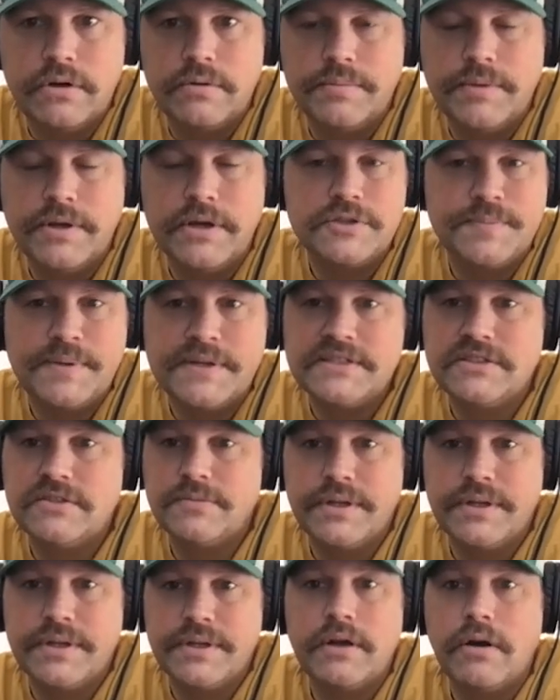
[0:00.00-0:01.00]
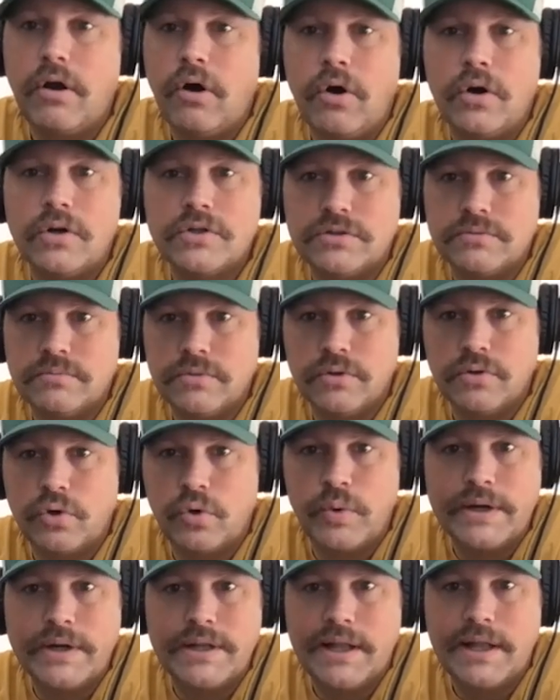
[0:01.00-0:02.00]
They're expensive, but they're awesome little
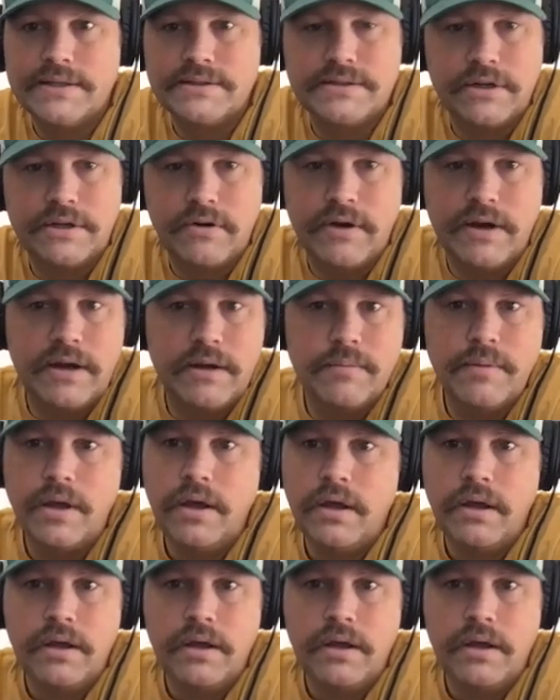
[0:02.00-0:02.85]
quick lights to grab.